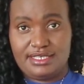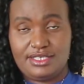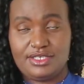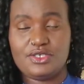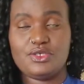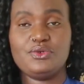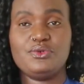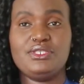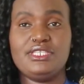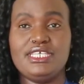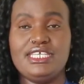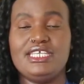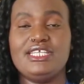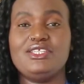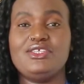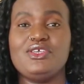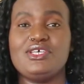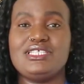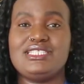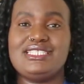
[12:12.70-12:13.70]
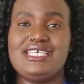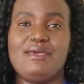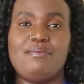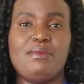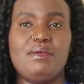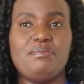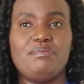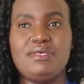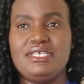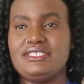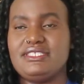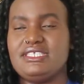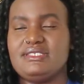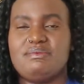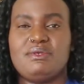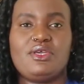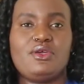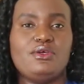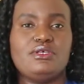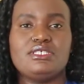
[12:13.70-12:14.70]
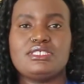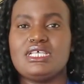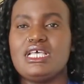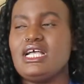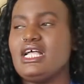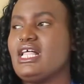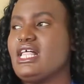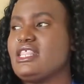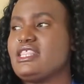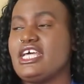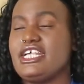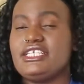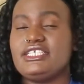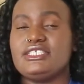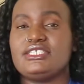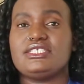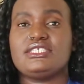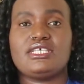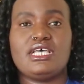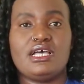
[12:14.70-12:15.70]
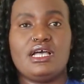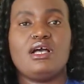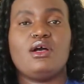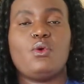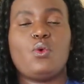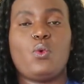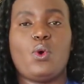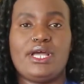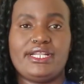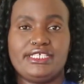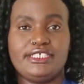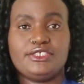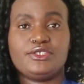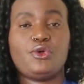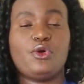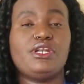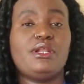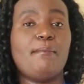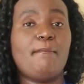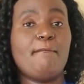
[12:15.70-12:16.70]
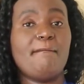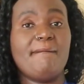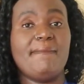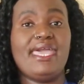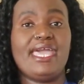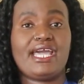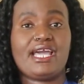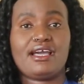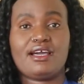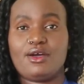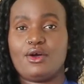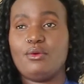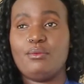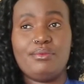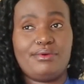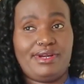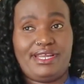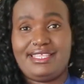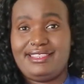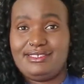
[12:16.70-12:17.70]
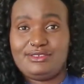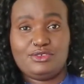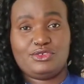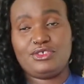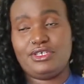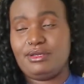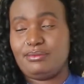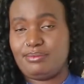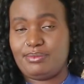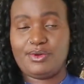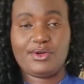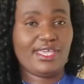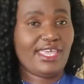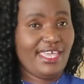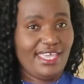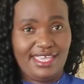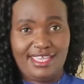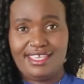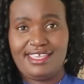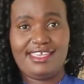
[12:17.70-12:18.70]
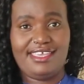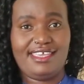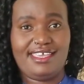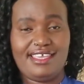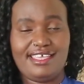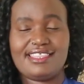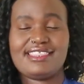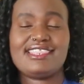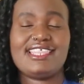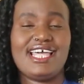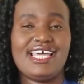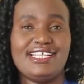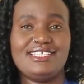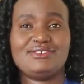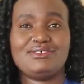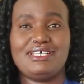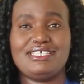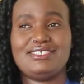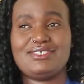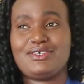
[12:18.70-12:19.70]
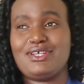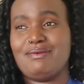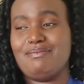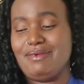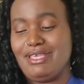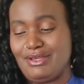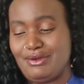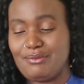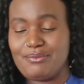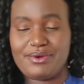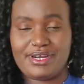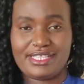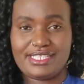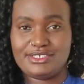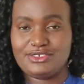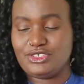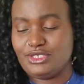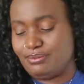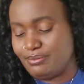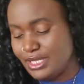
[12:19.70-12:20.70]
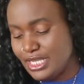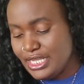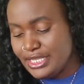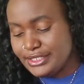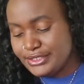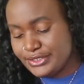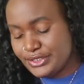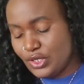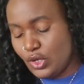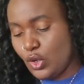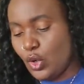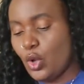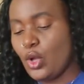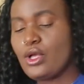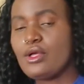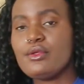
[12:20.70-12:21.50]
You need your statement pieces, because that is what is gonna make or break the trip, okay? That is what's gonna make or break the trip. So